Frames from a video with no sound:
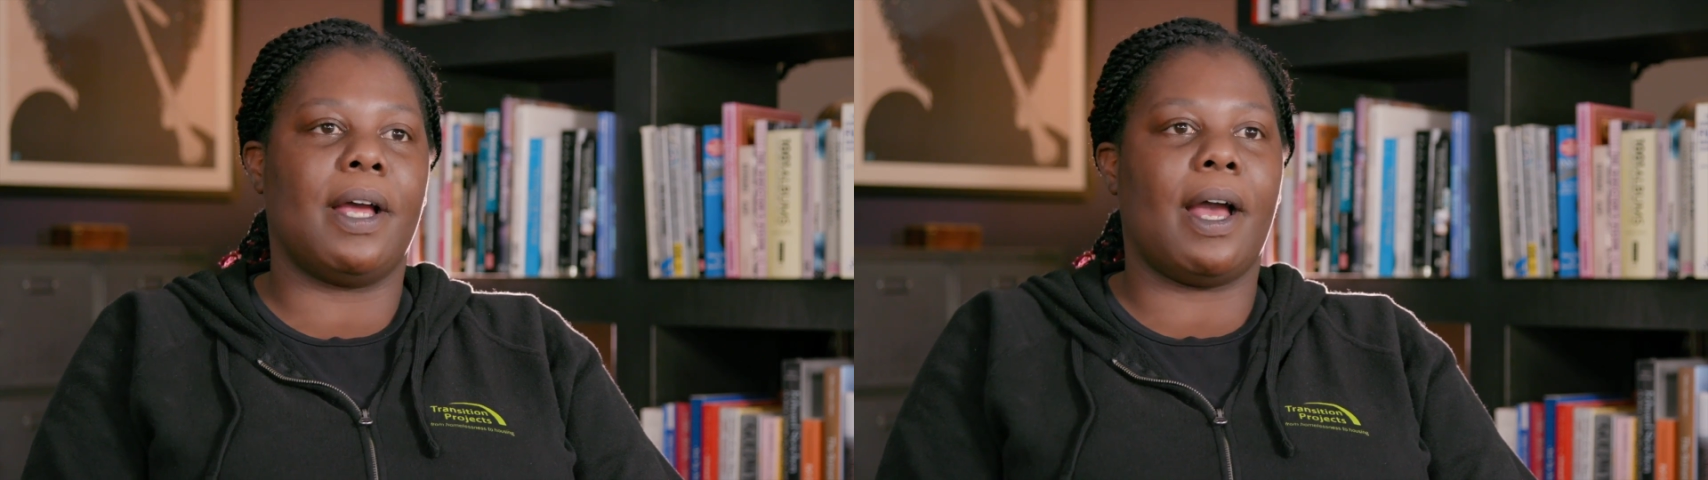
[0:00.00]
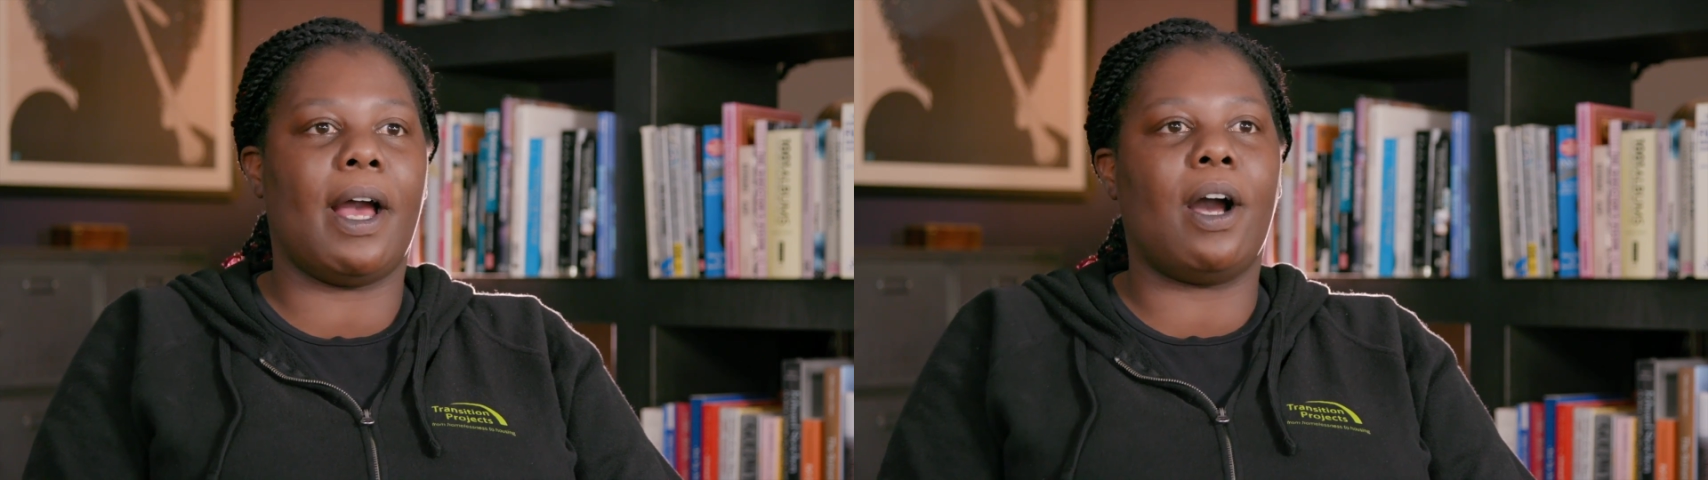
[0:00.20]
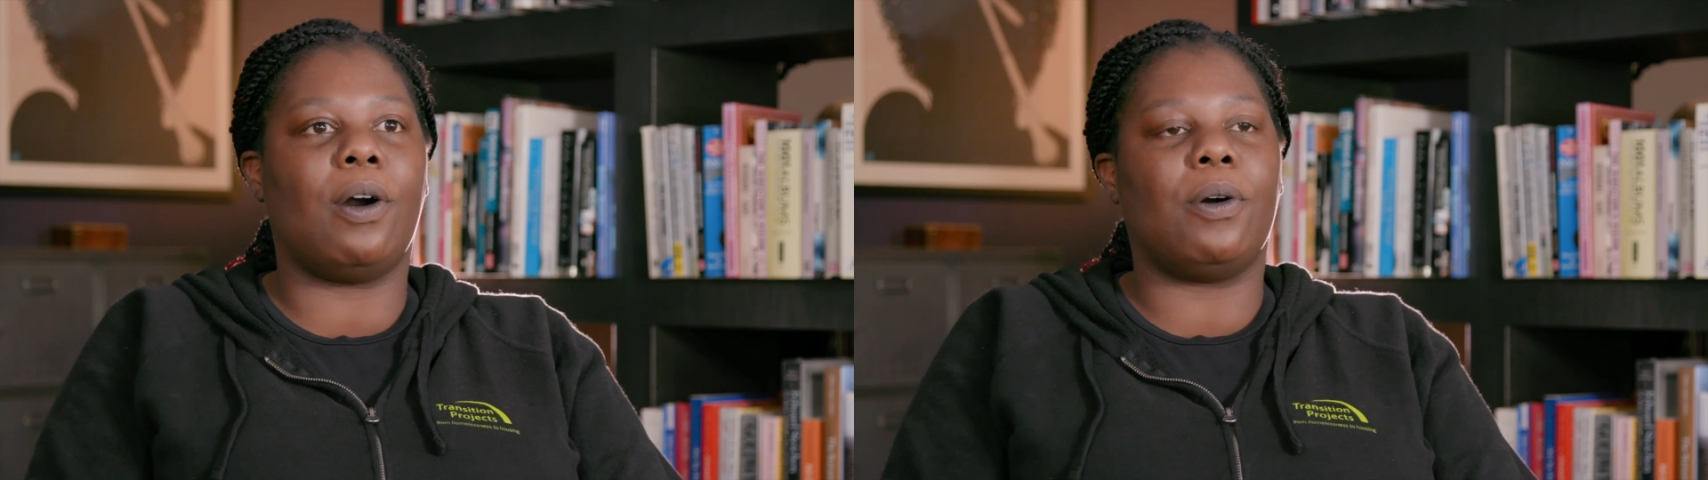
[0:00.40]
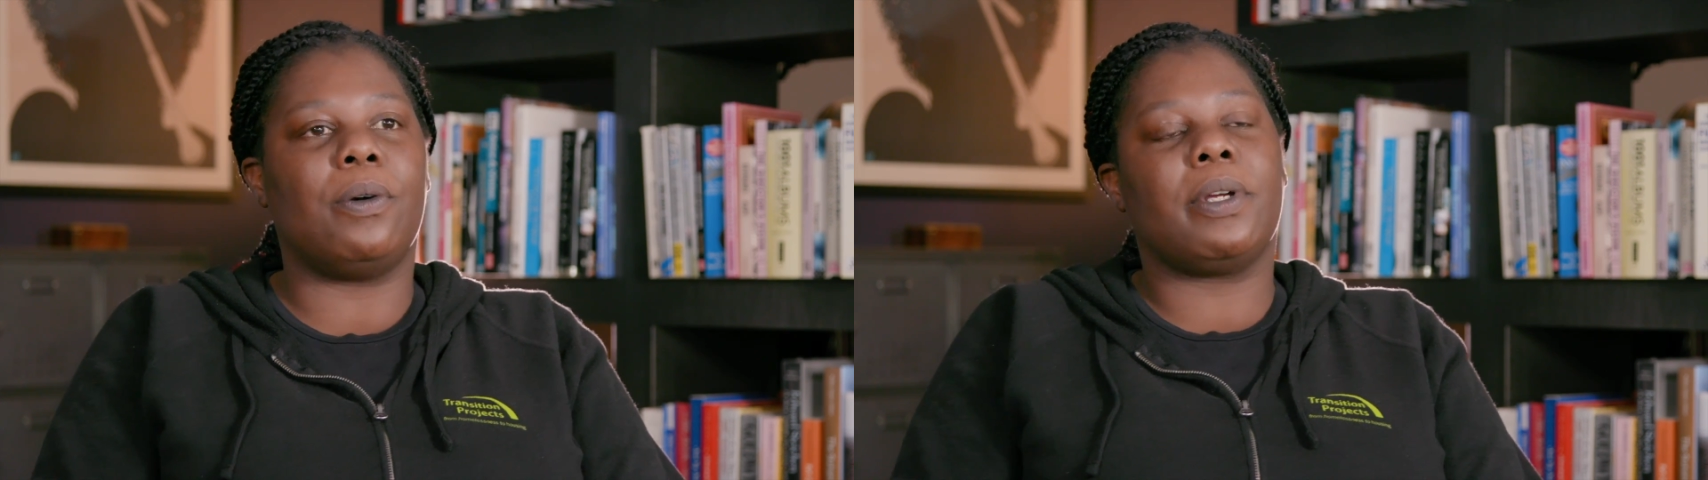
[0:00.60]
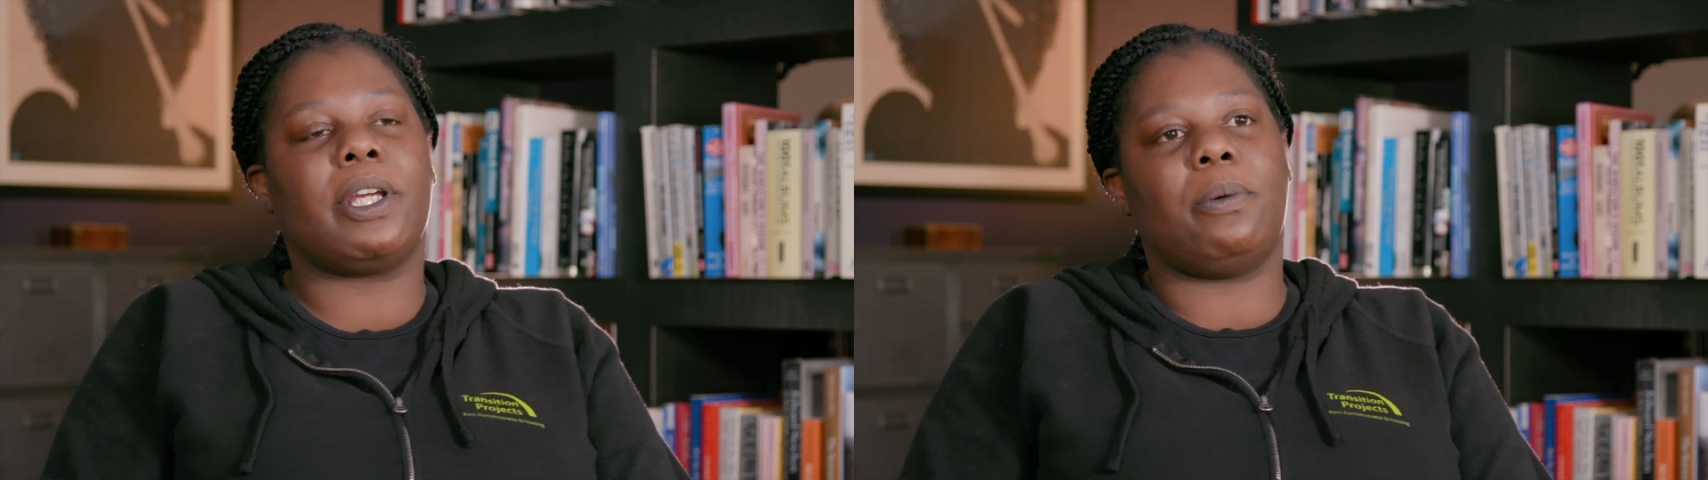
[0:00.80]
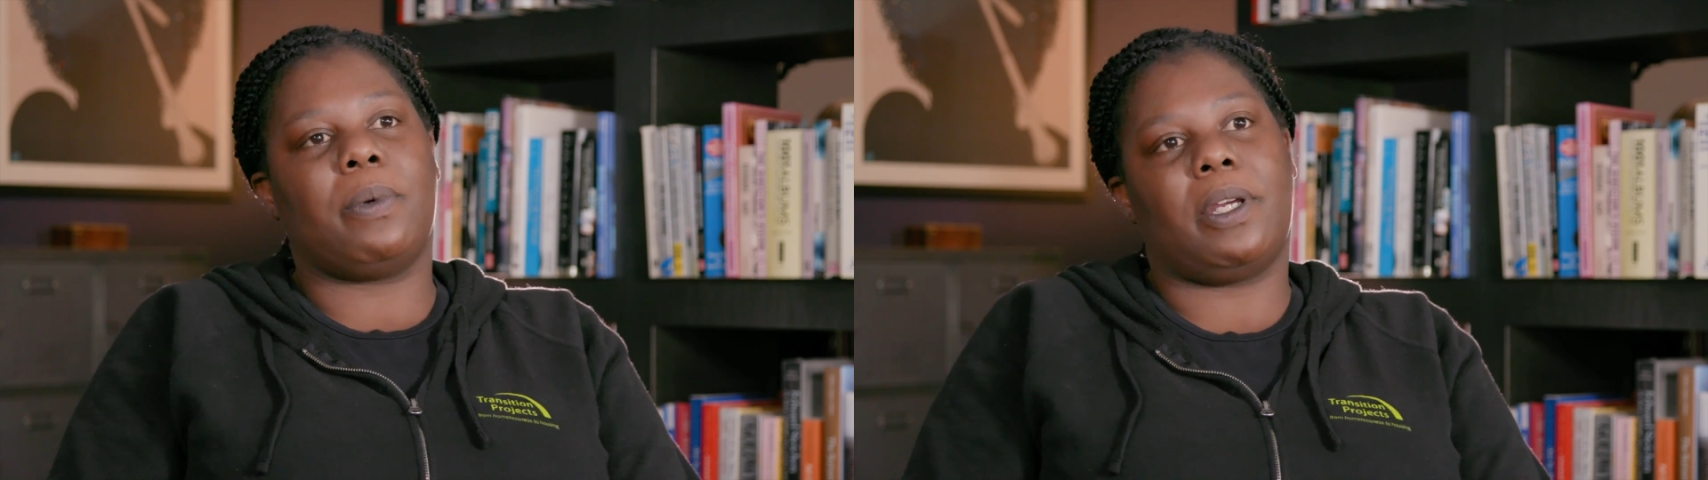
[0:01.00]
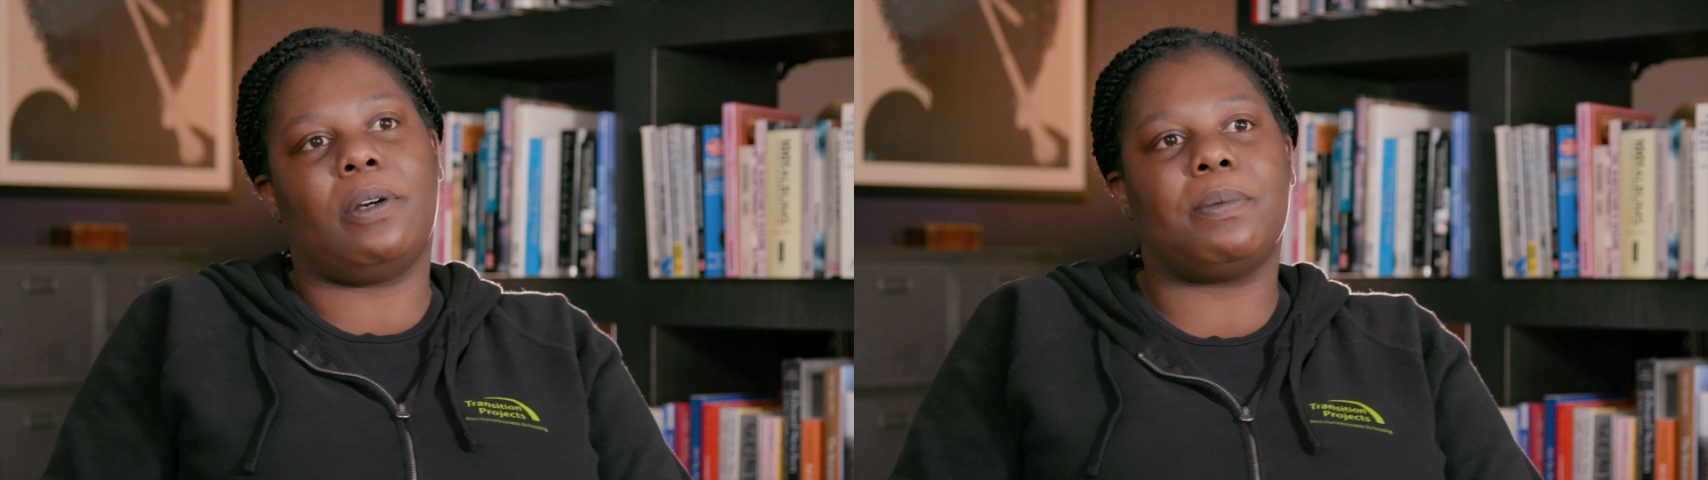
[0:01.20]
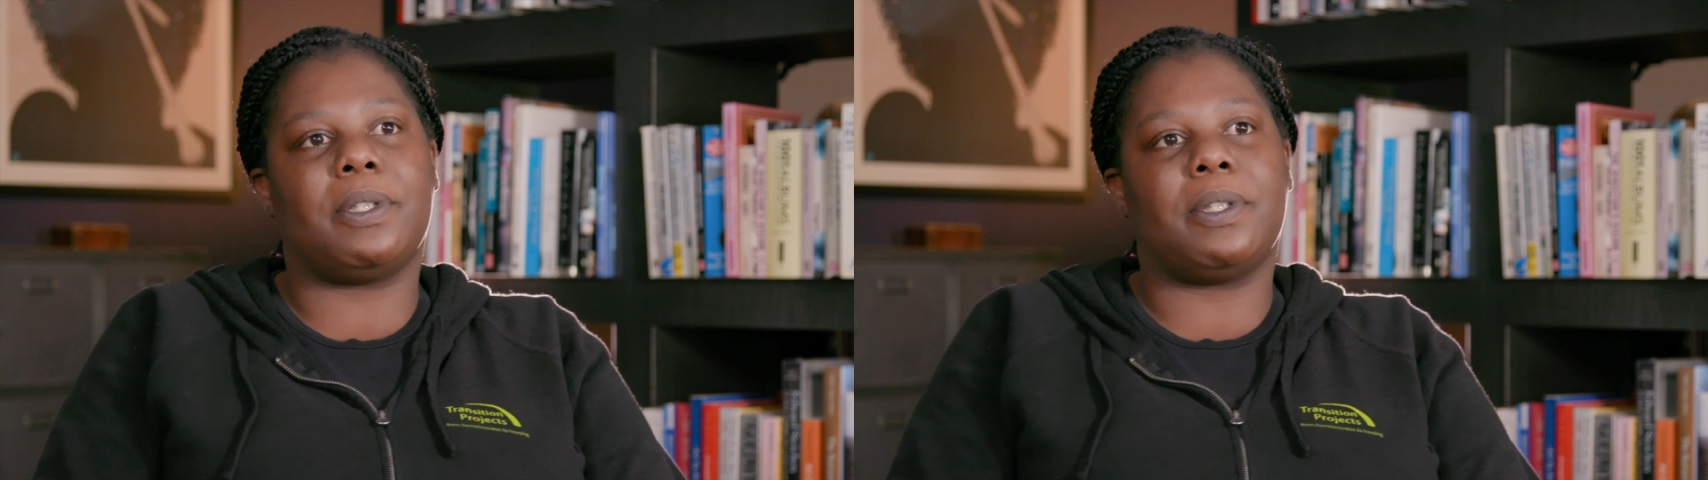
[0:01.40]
how can we help